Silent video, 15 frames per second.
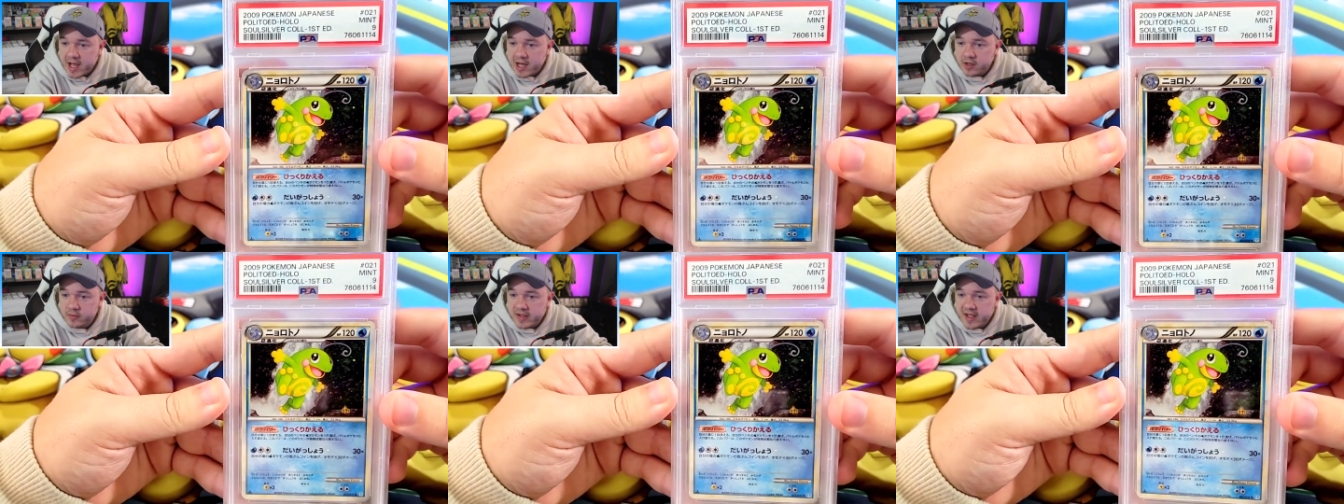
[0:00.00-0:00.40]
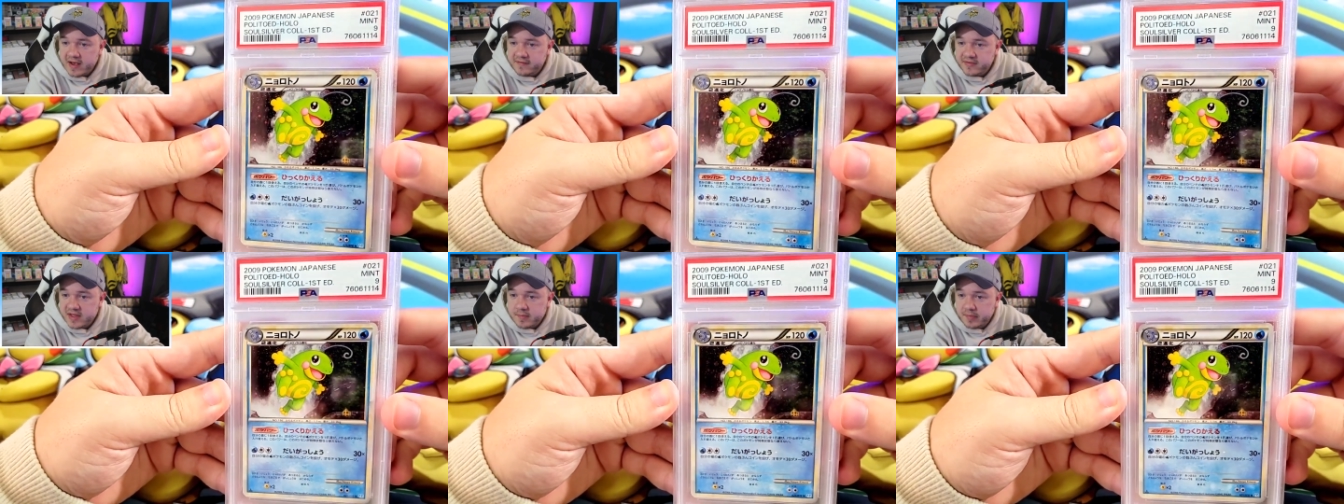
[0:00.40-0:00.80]
Now we
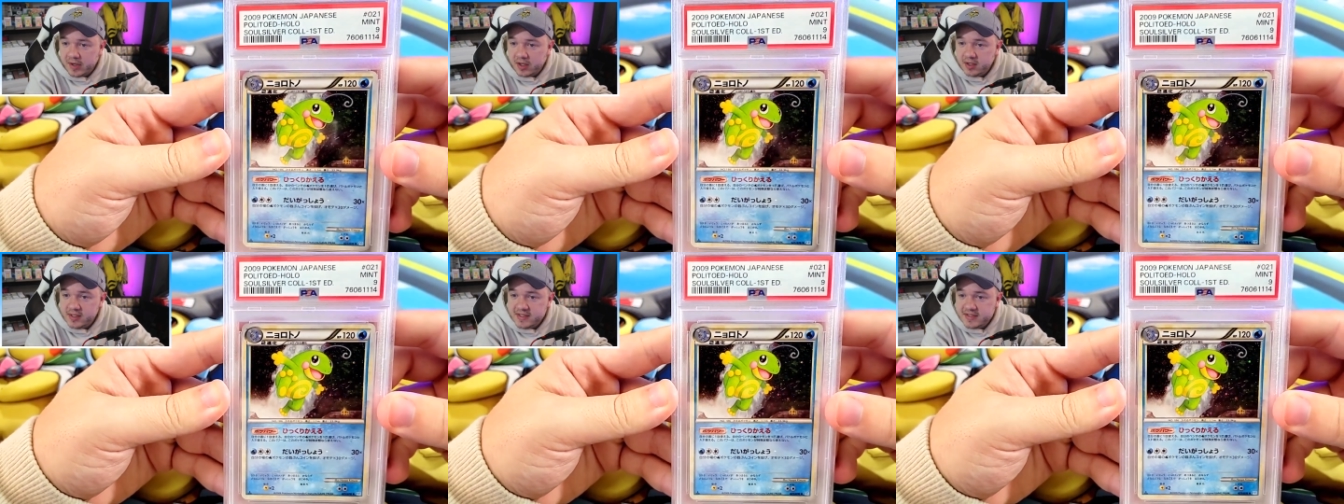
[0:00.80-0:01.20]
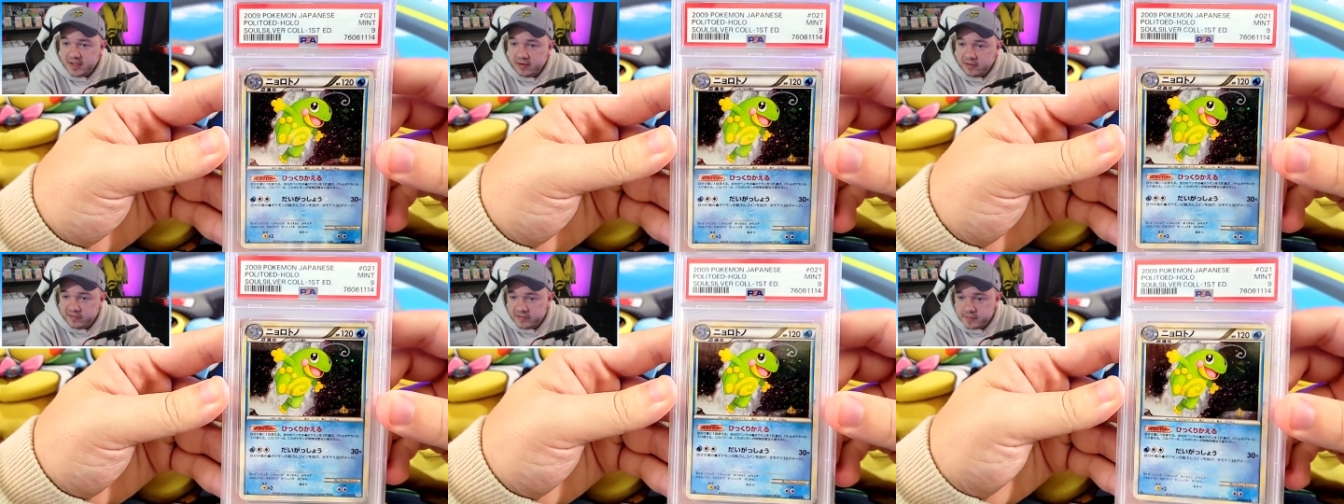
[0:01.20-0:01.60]
have the
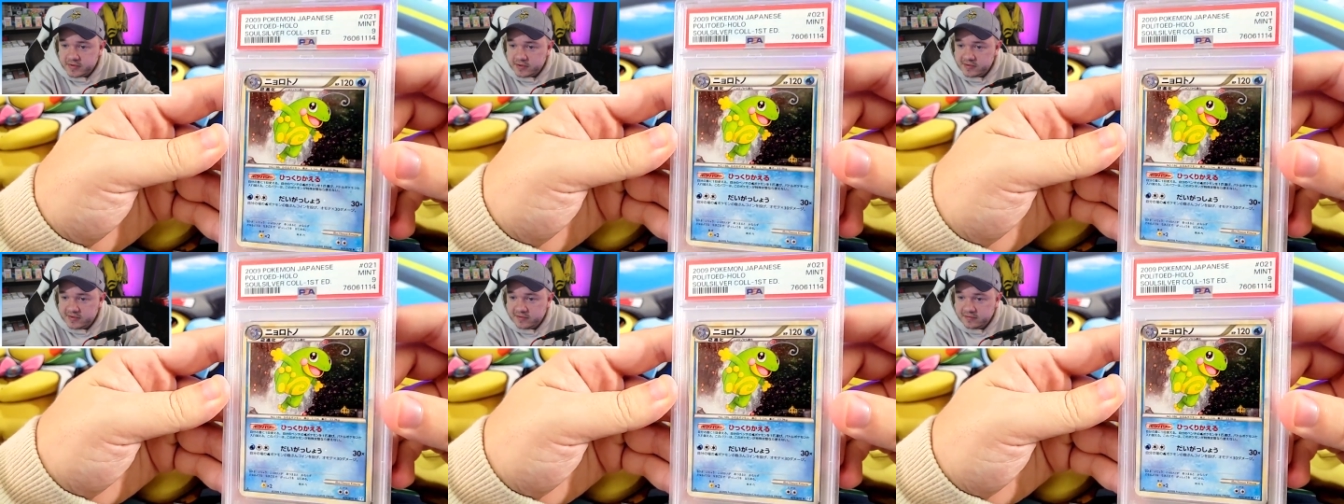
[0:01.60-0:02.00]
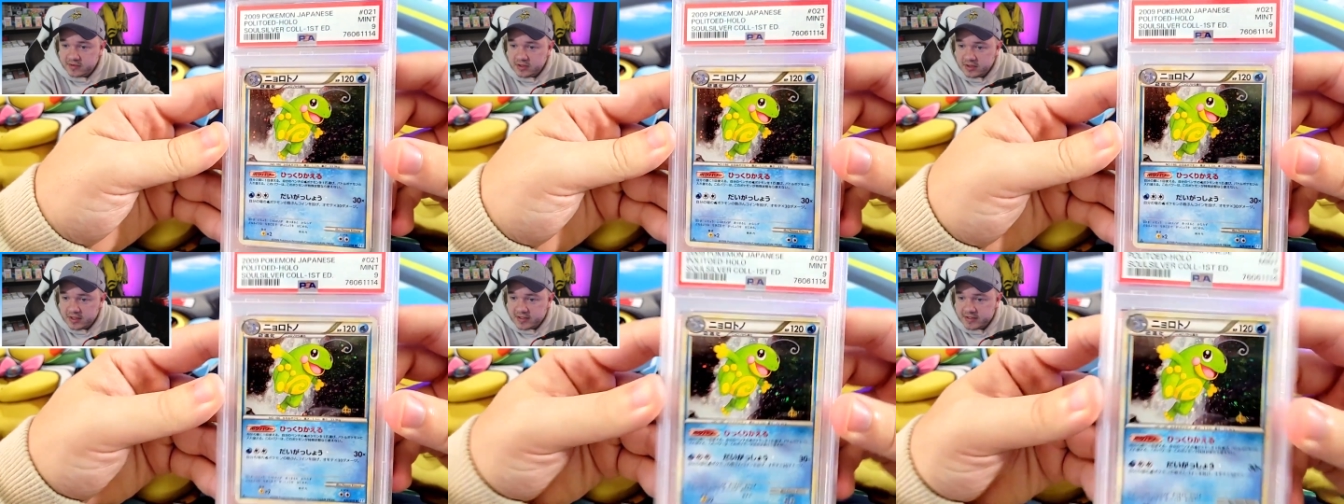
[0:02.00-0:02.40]
Politoed from Soul Silver
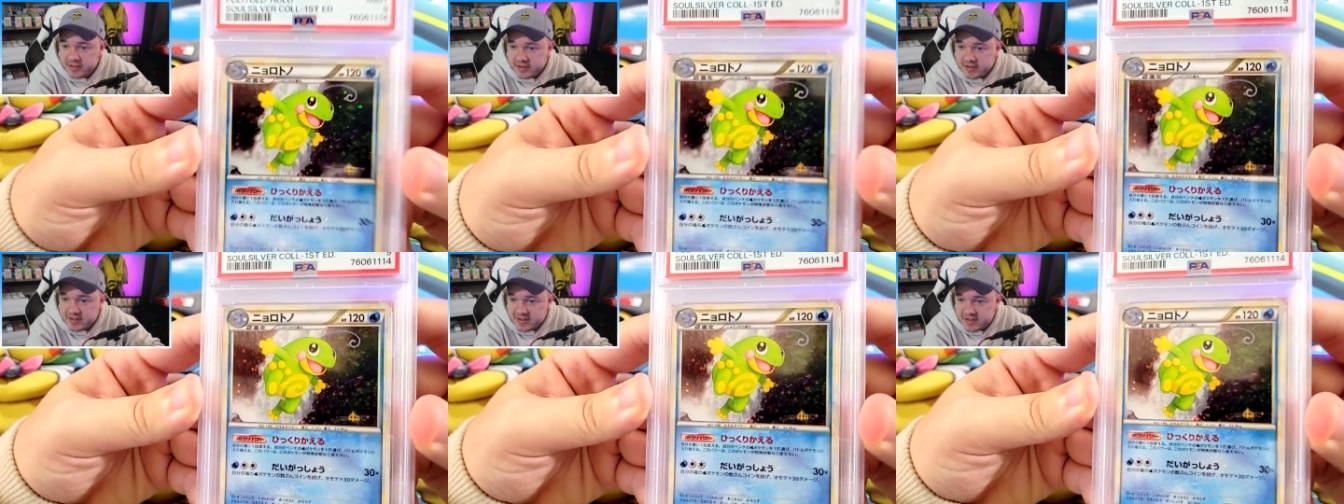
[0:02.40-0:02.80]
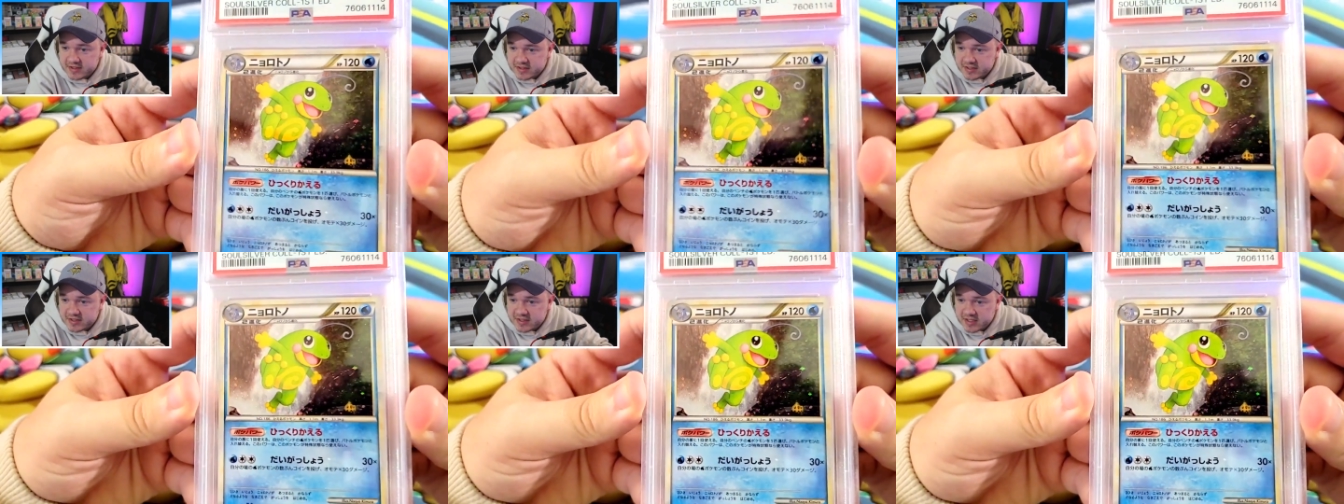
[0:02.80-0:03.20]
Collection. This
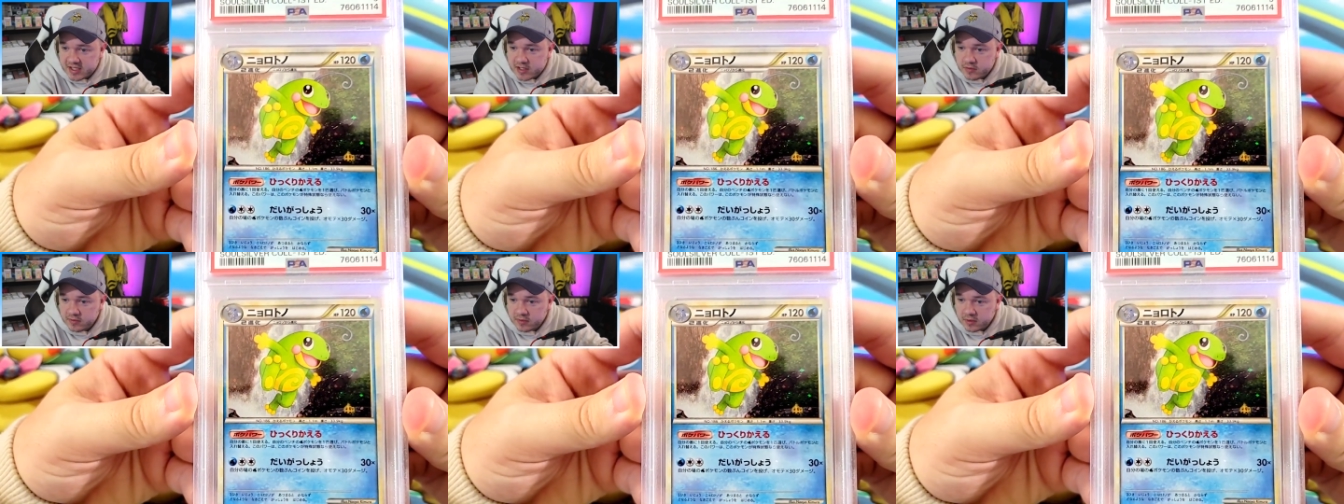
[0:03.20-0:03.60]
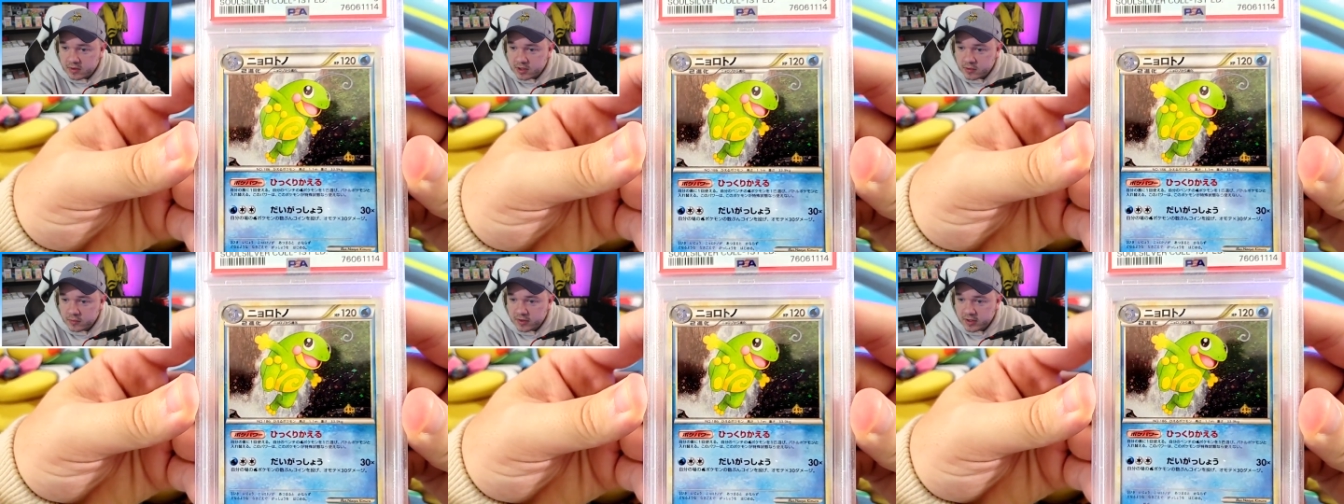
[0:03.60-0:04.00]
is just a cute little
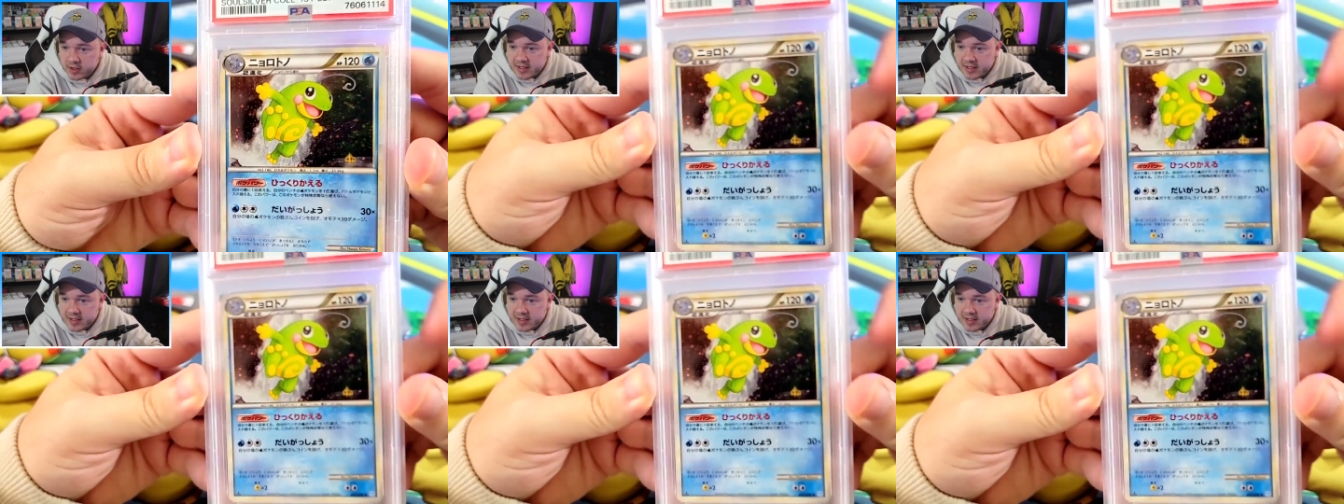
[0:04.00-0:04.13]
artwork.